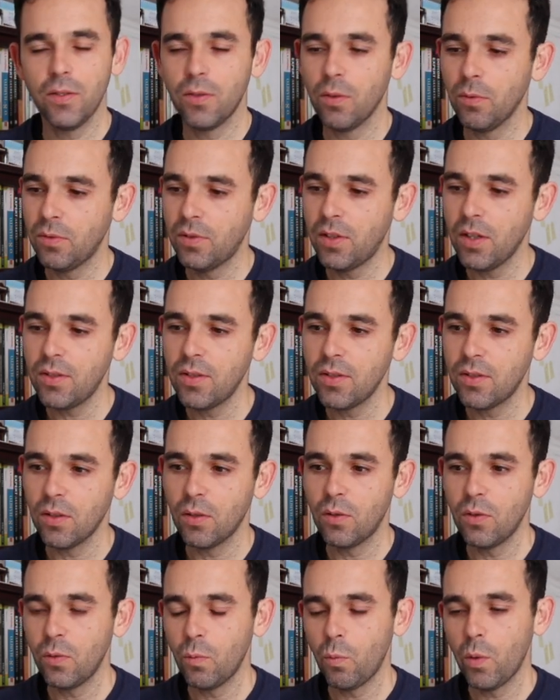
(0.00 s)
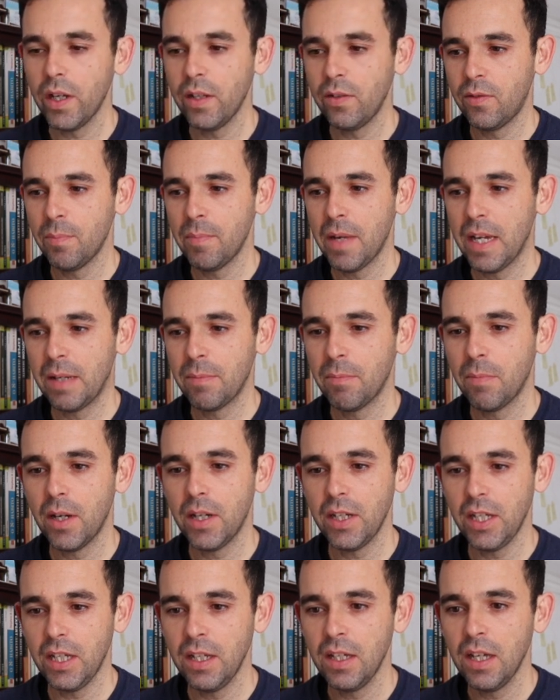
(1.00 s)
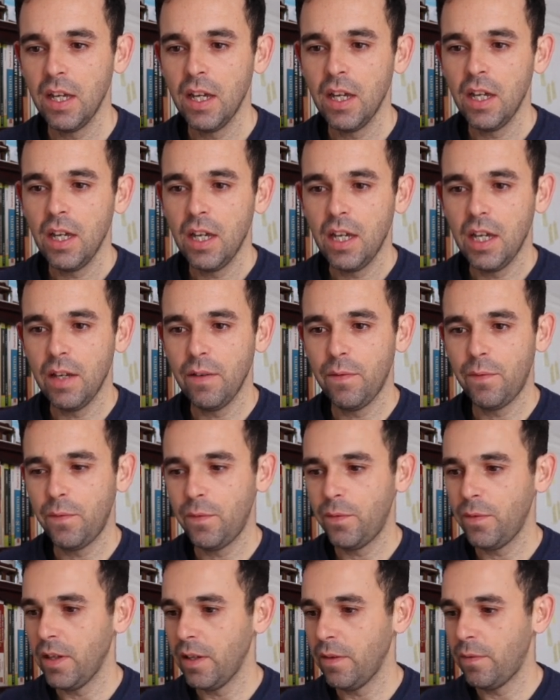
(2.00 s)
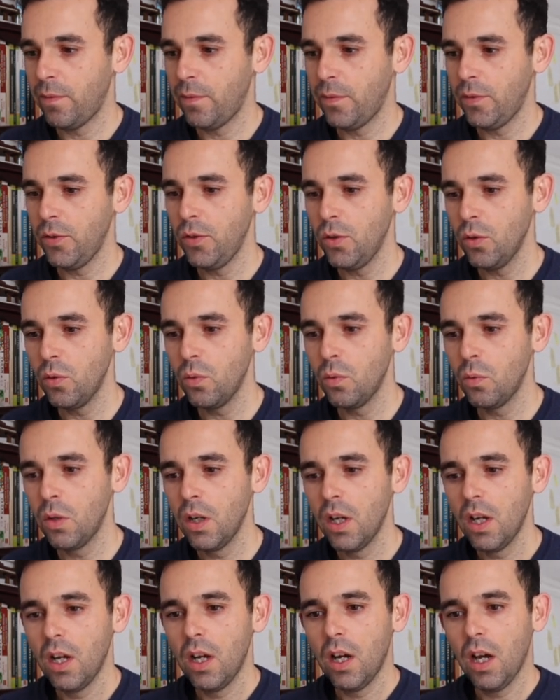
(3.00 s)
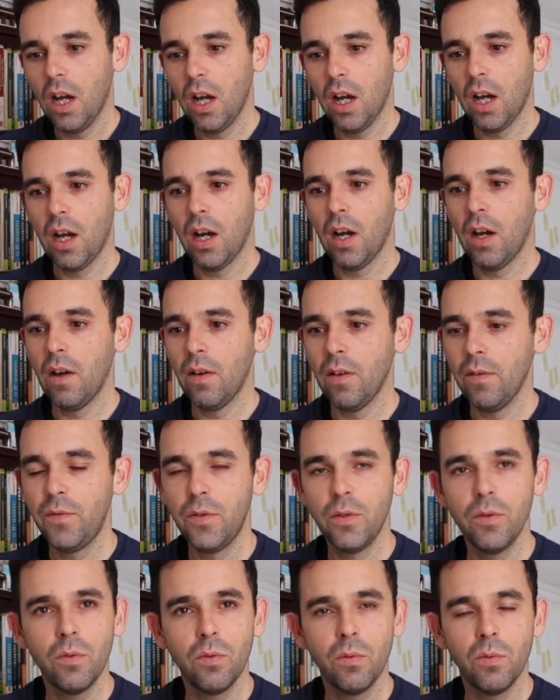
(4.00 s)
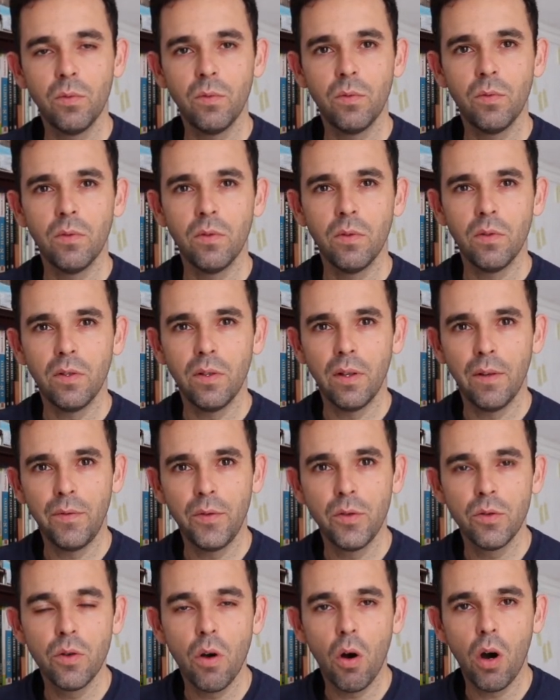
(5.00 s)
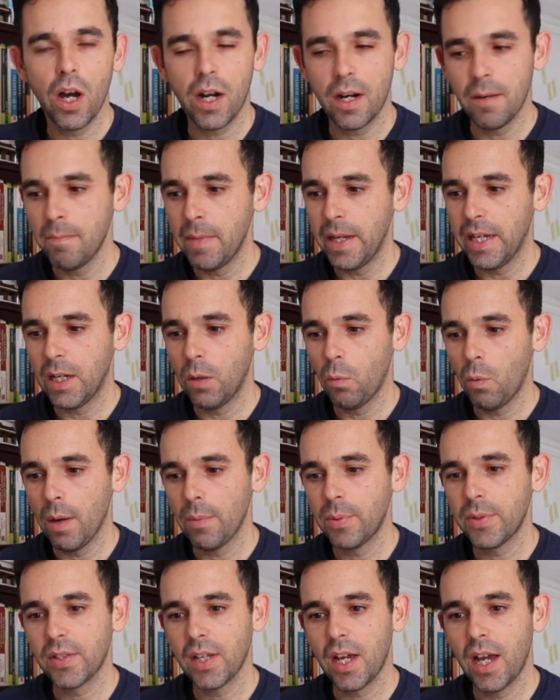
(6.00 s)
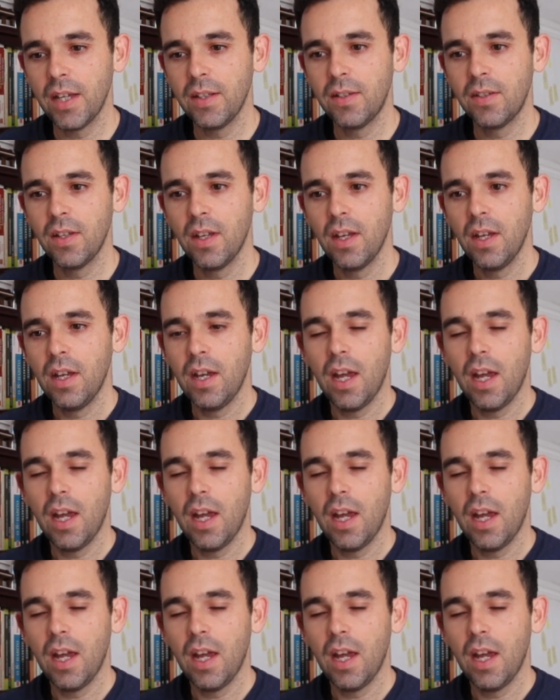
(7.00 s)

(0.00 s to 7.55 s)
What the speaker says: So this is a good way to make money if you know how to make a website,